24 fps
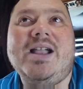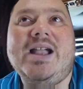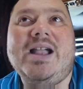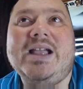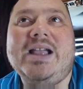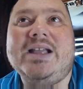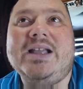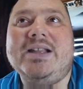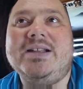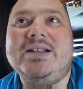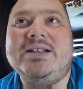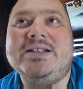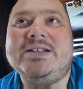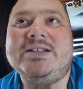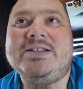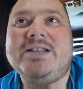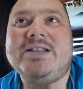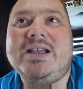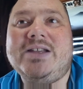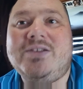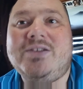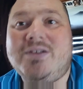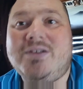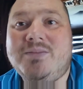And
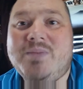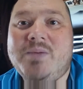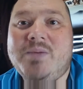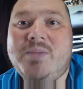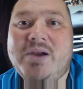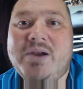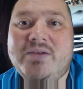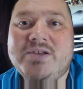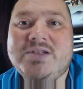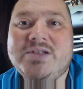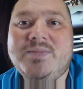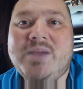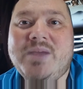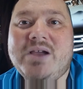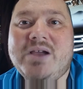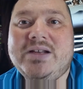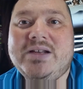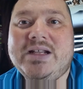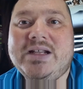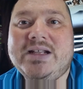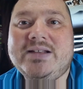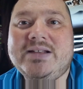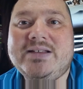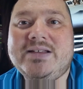I told my parents
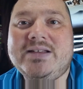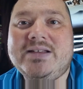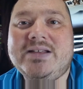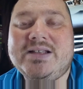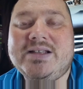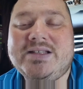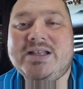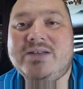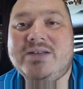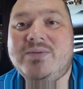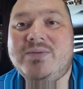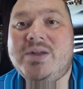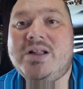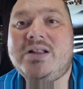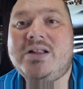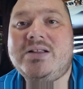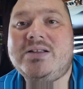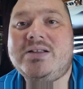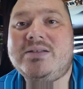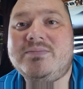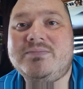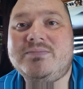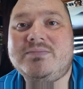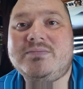about that. I said,
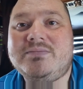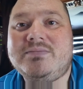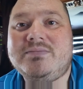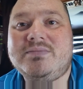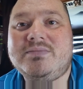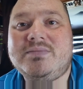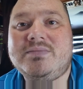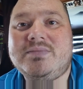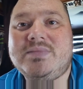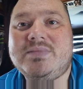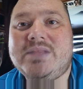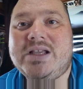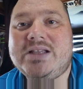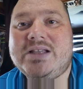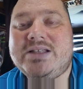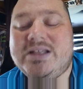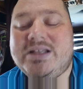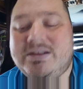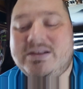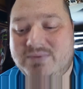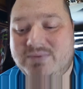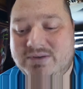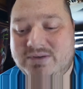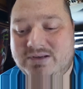well,
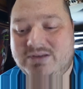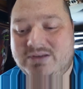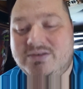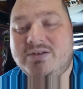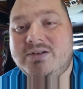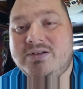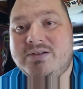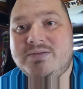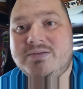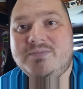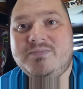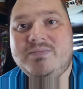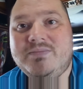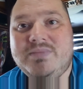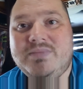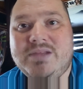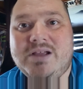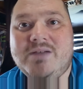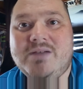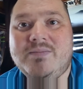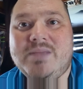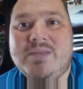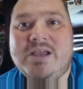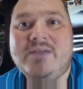look,
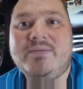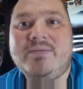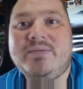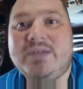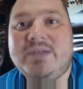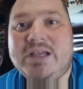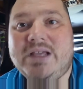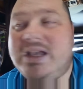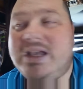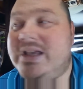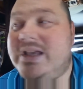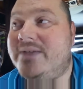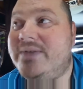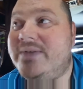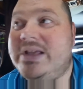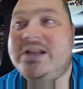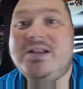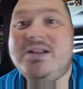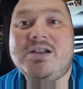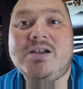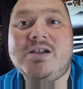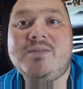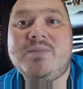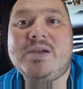now I have
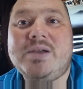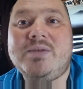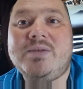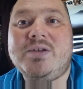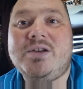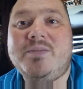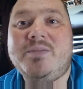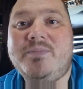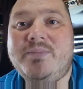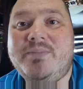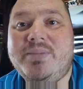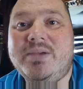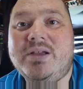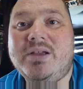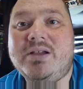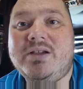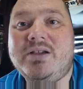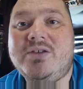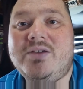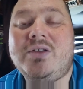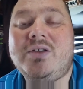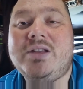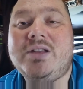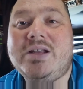income. I'm going to
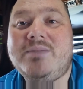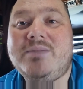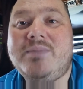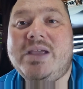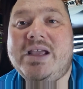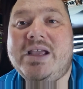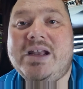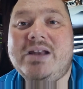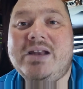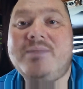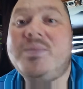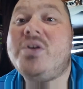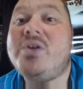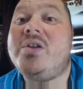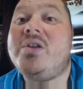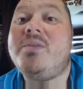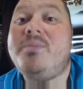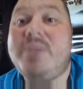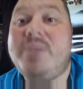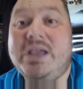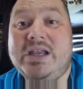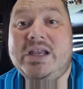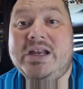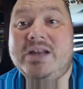call that man. I'm going to
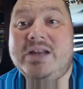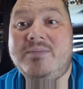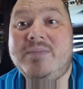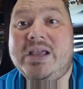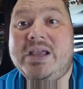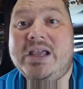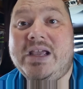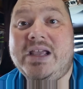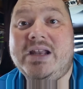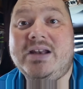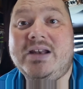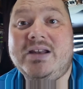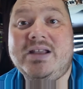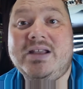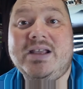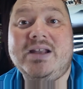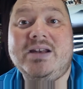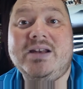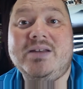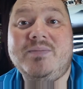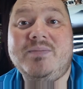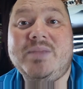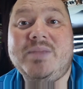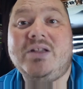pay that man.
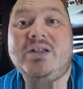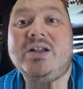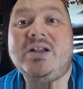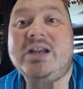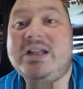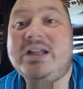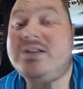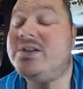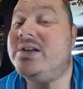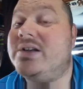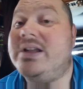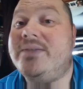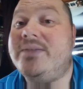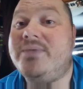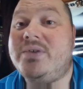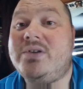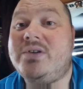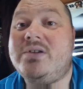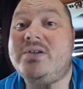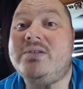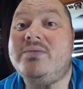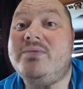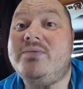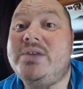And the bill collector never
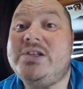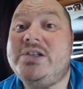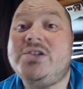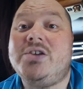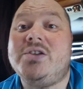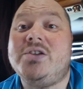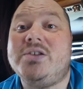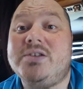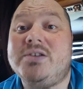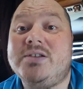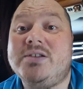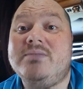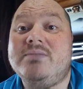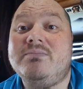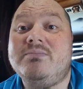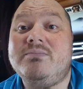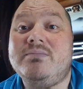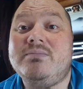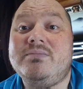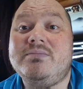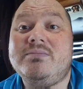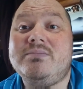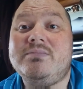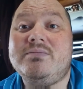returned.
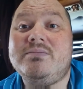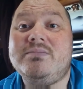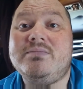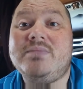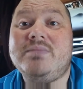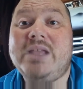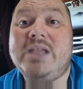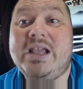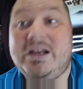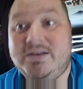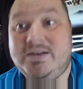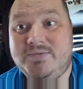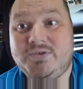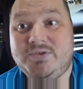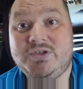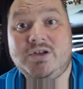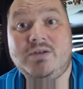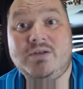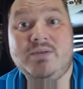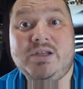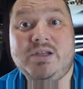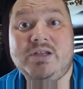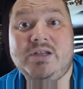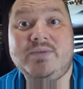End of
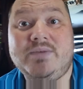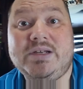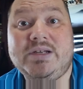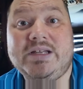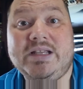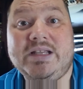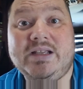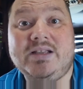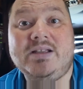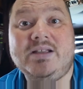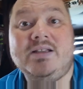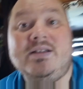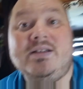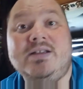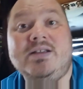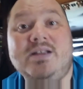story, you would think.